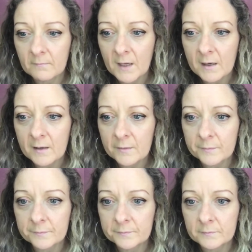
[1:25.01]
yeah,
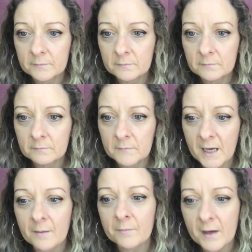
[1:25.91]
mm,
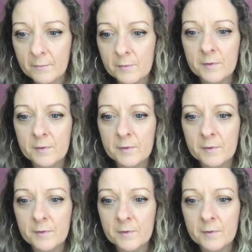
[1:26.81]
yeah, that would